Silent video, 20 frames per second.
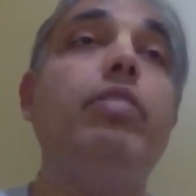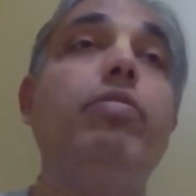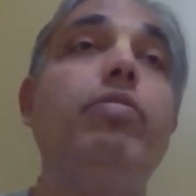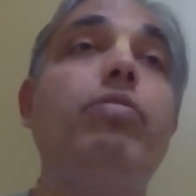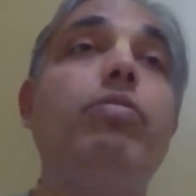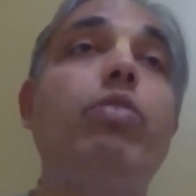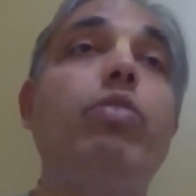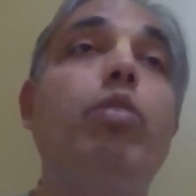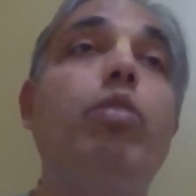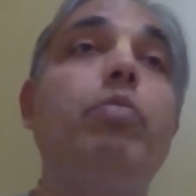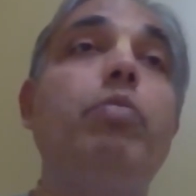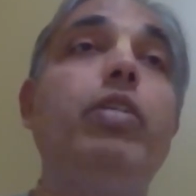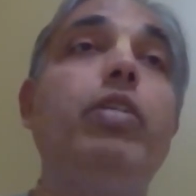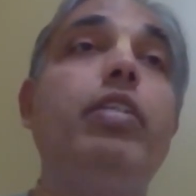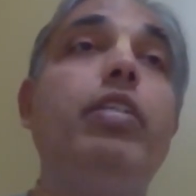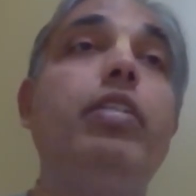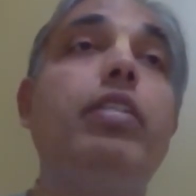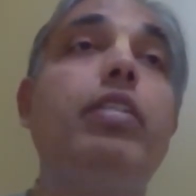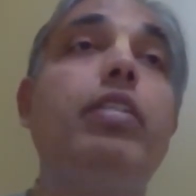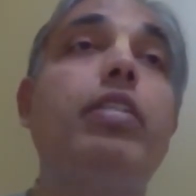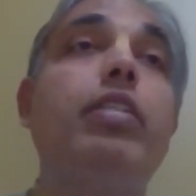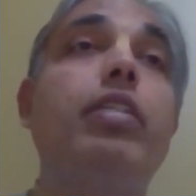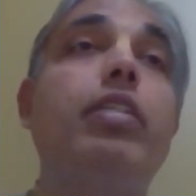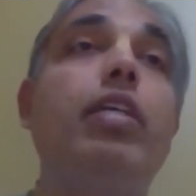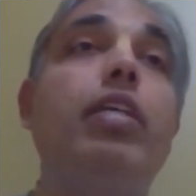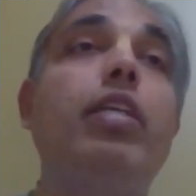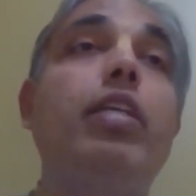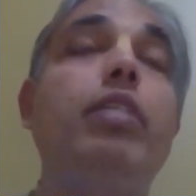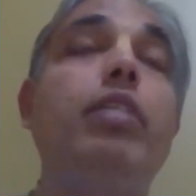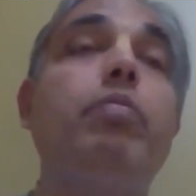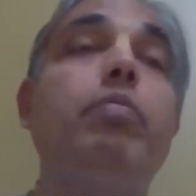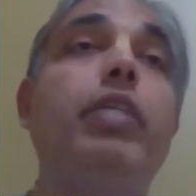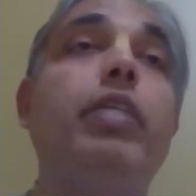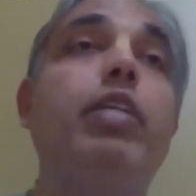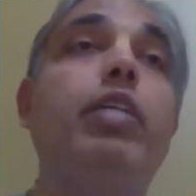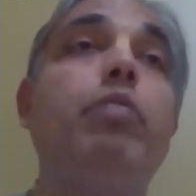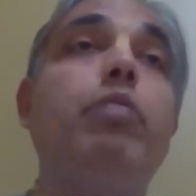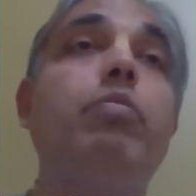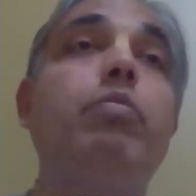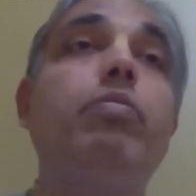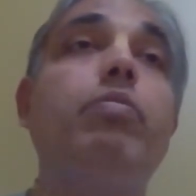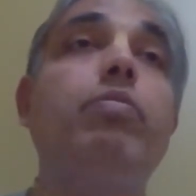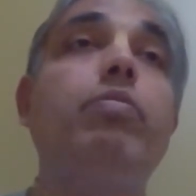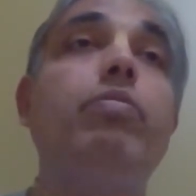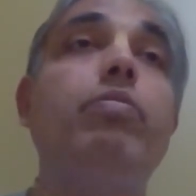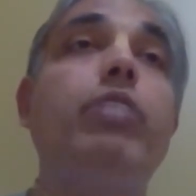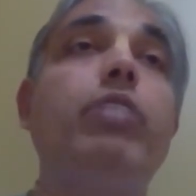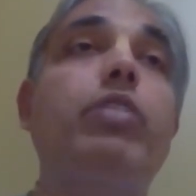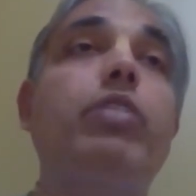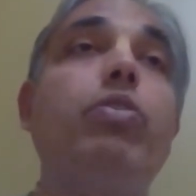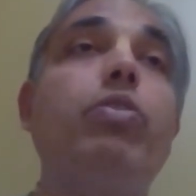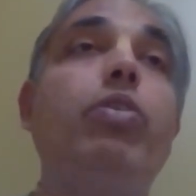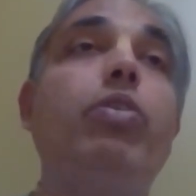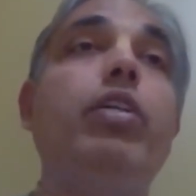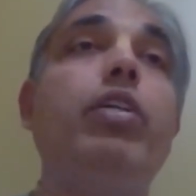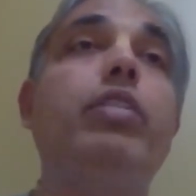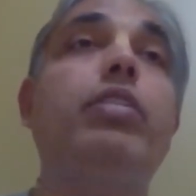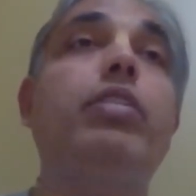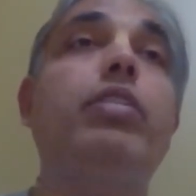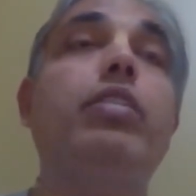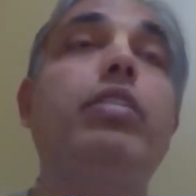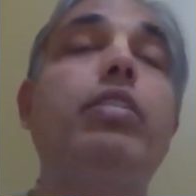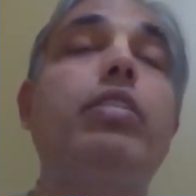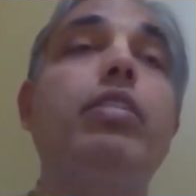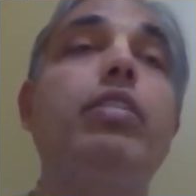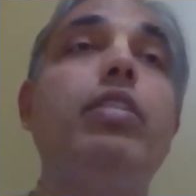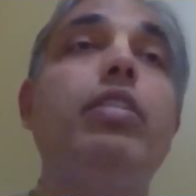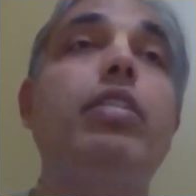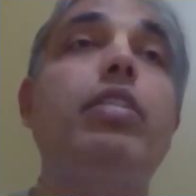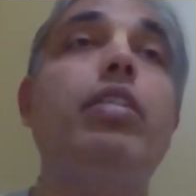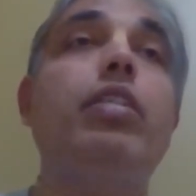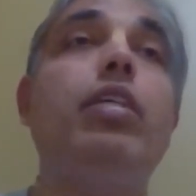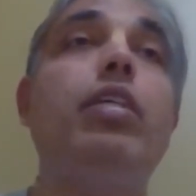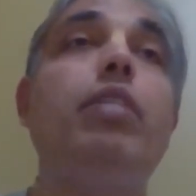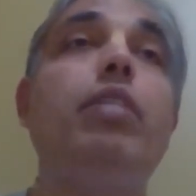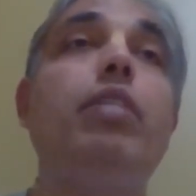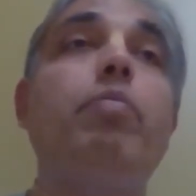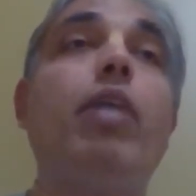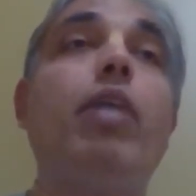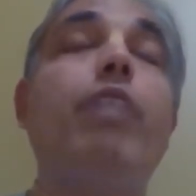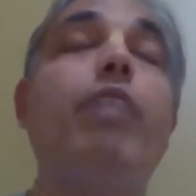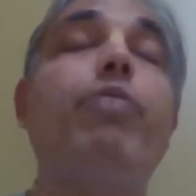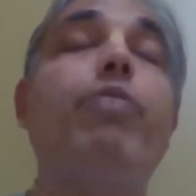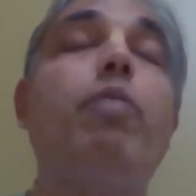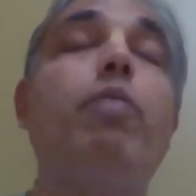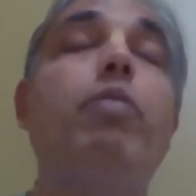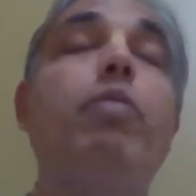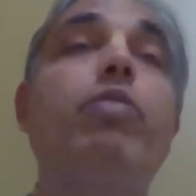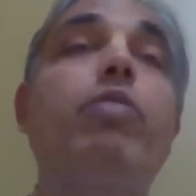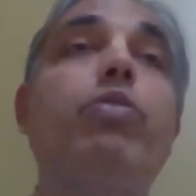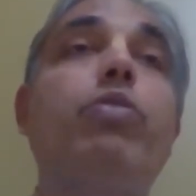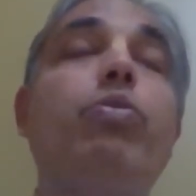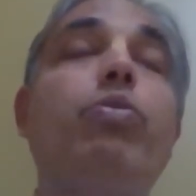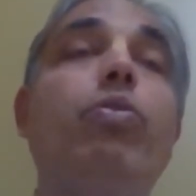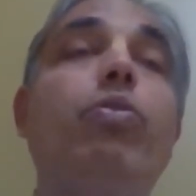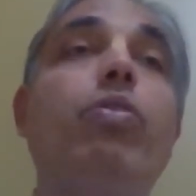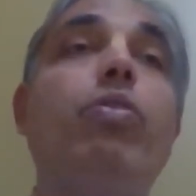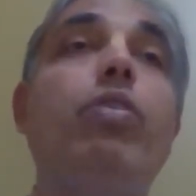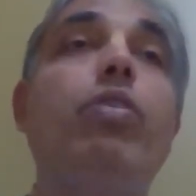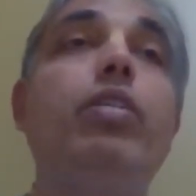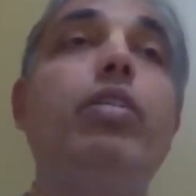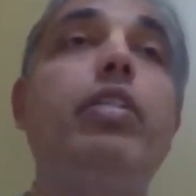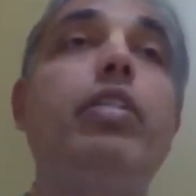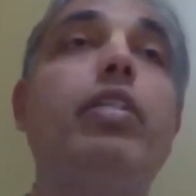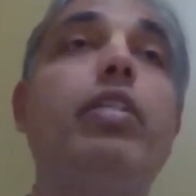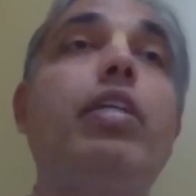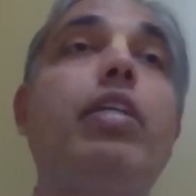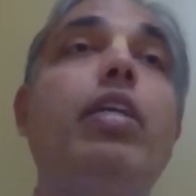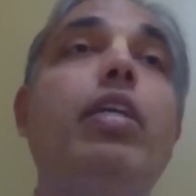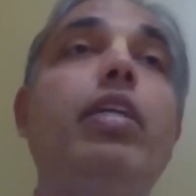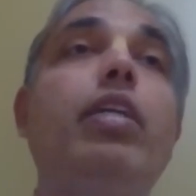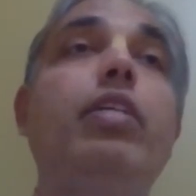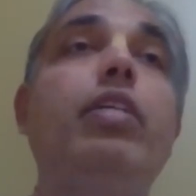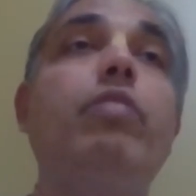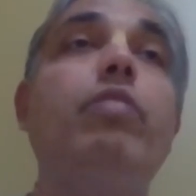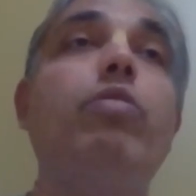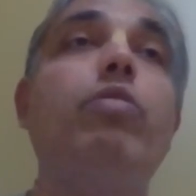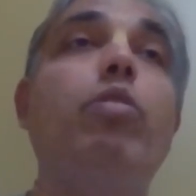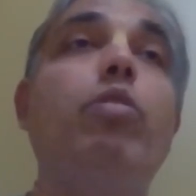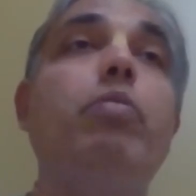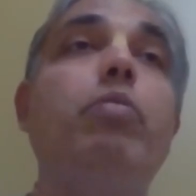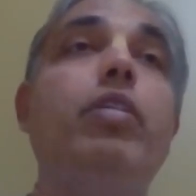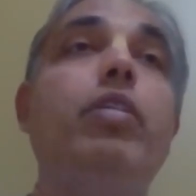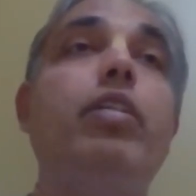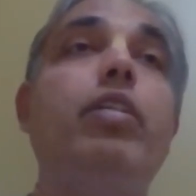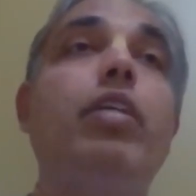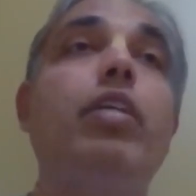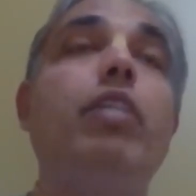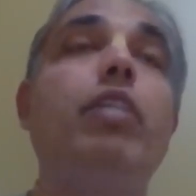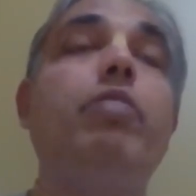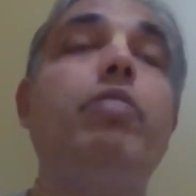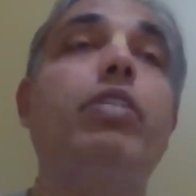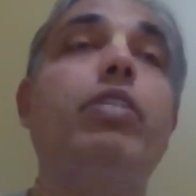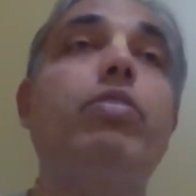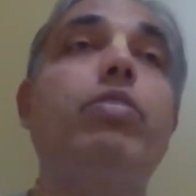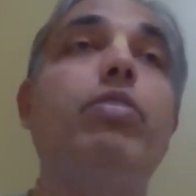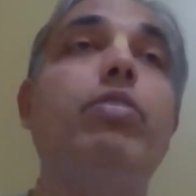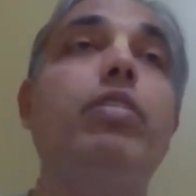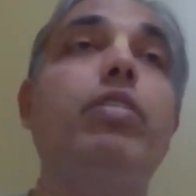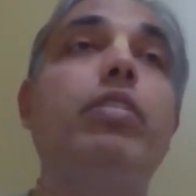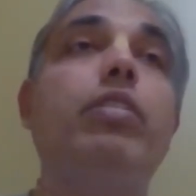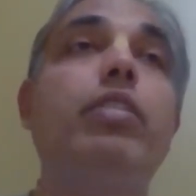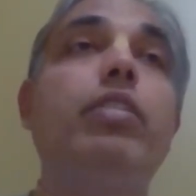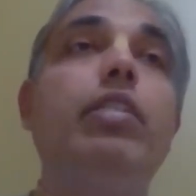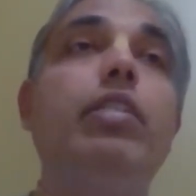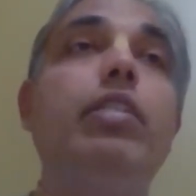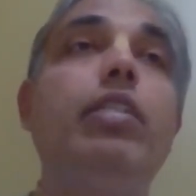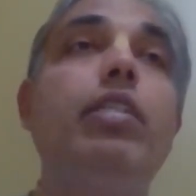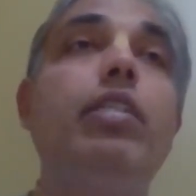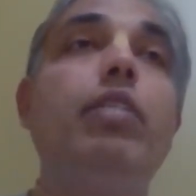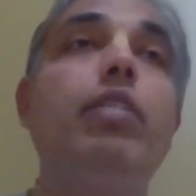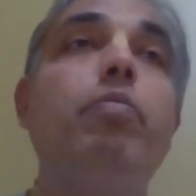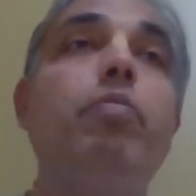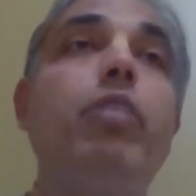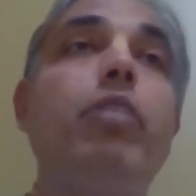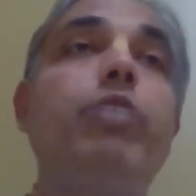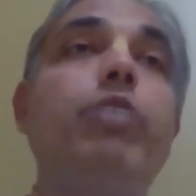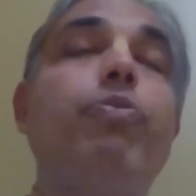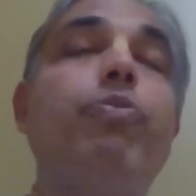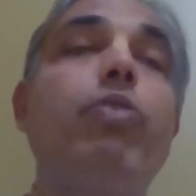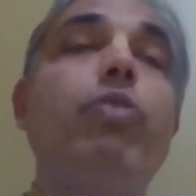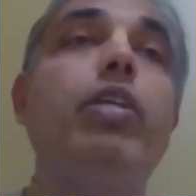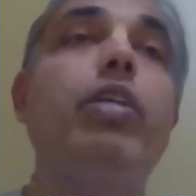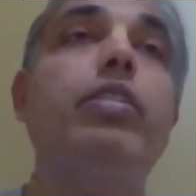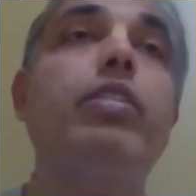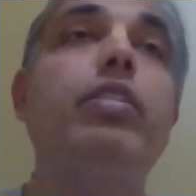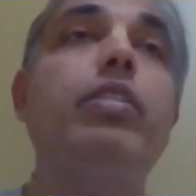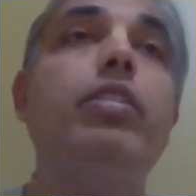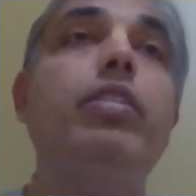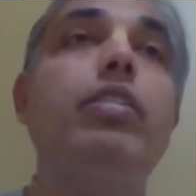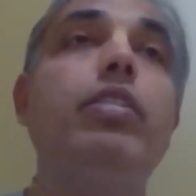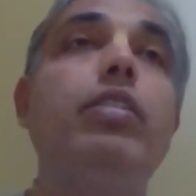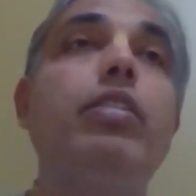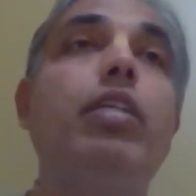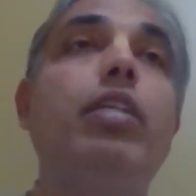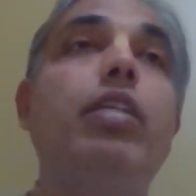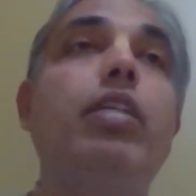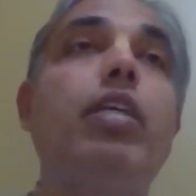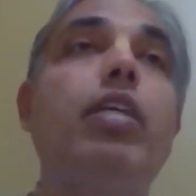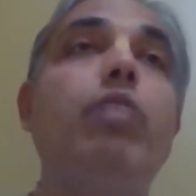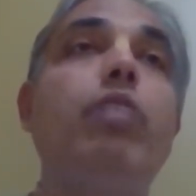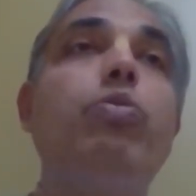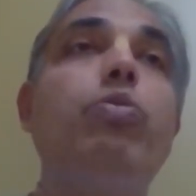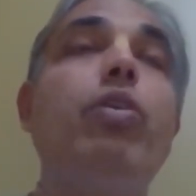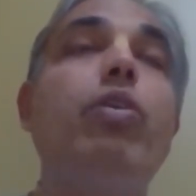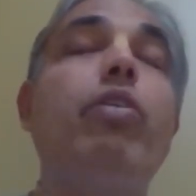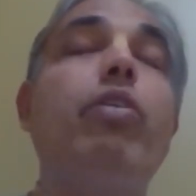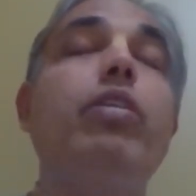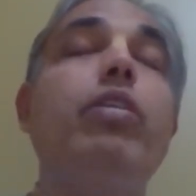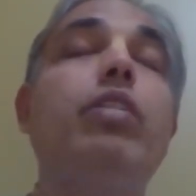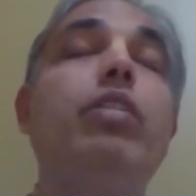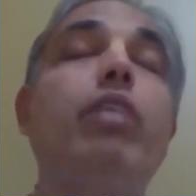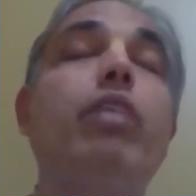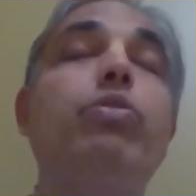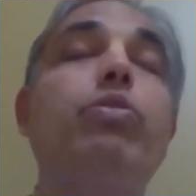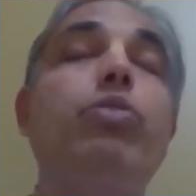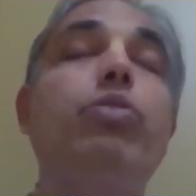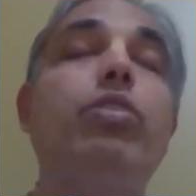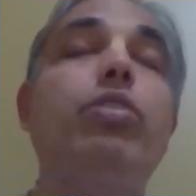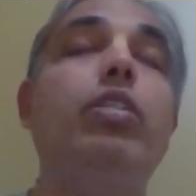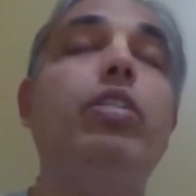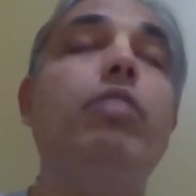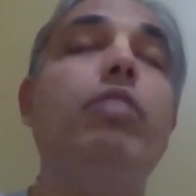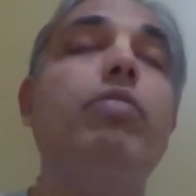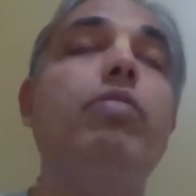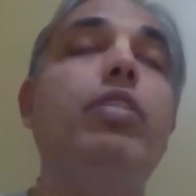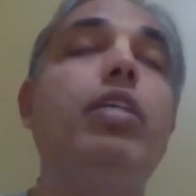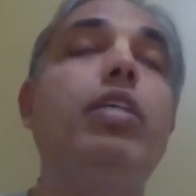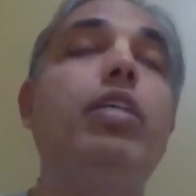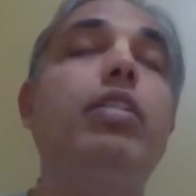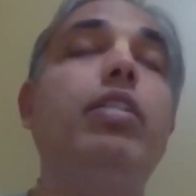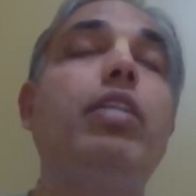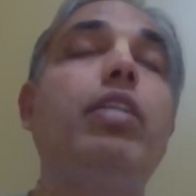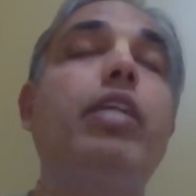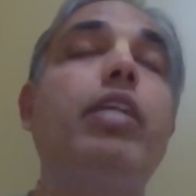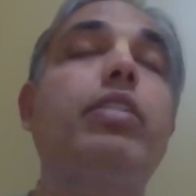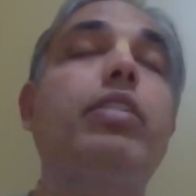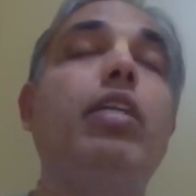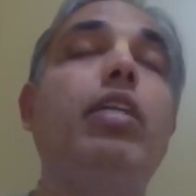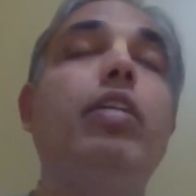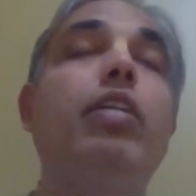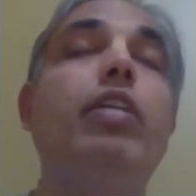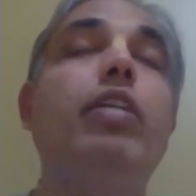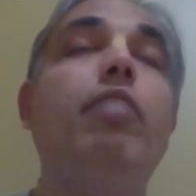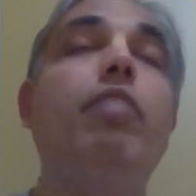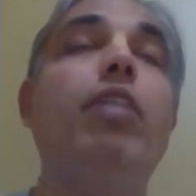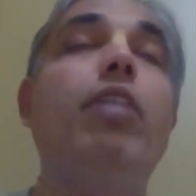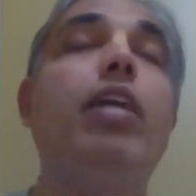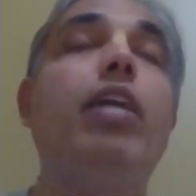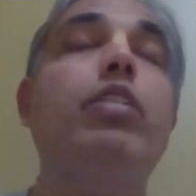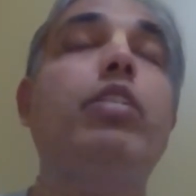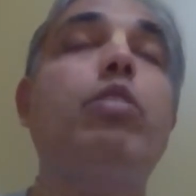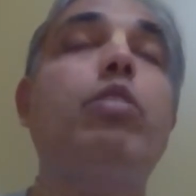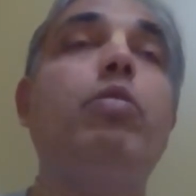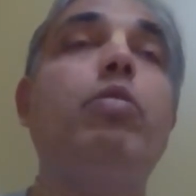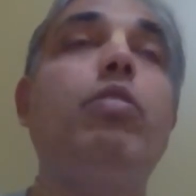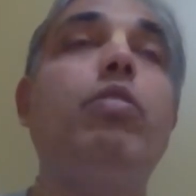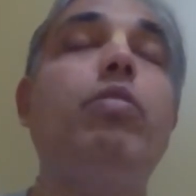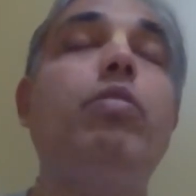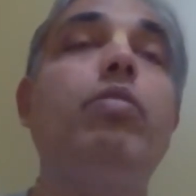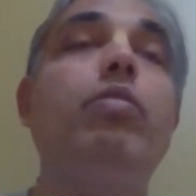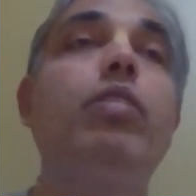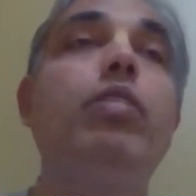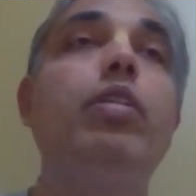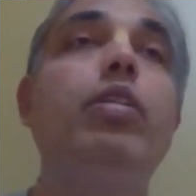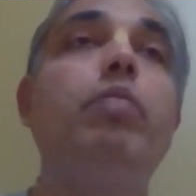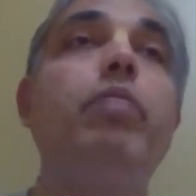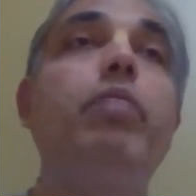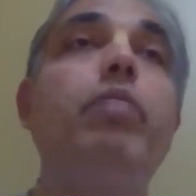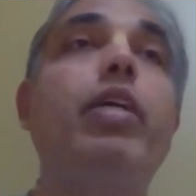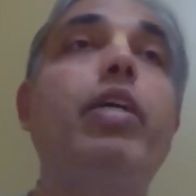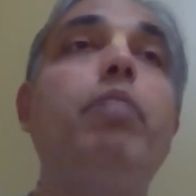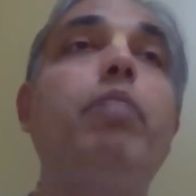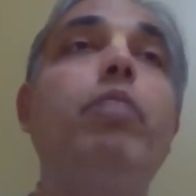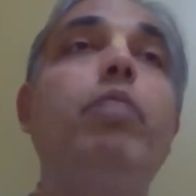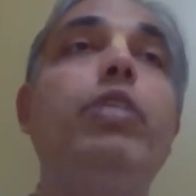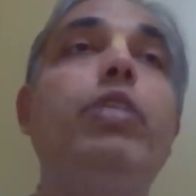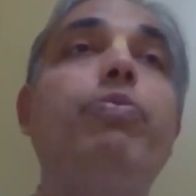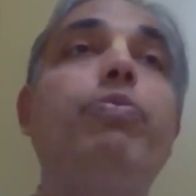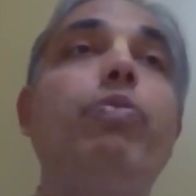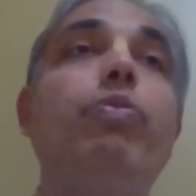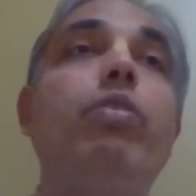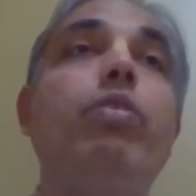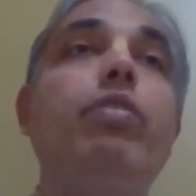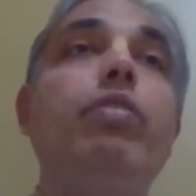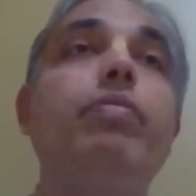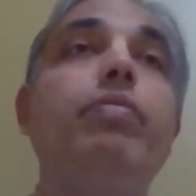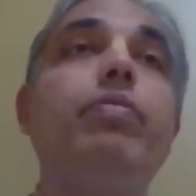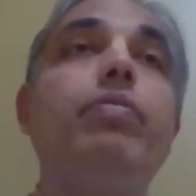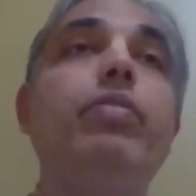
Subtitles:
we'll be really become victorious at the platform of the soul. Internally we'll be really victorious, blissfulness. And then whoever is associating with us, naturally they will also become blissful.